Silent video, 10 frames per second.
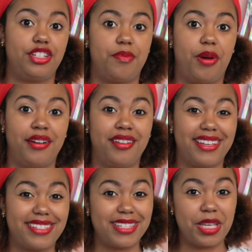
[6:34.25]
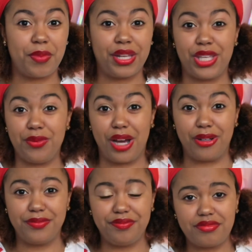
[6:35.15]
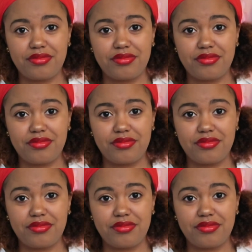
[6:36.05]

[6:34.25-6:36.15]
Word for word: that your partner likes to sleep in and you don't.